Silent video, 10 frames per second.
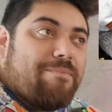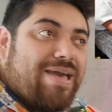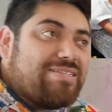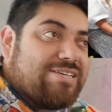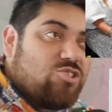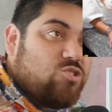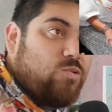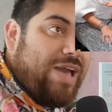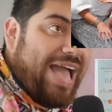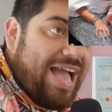message
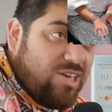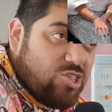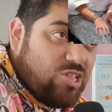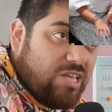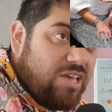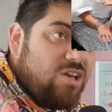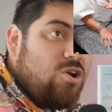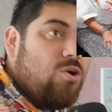to Ashley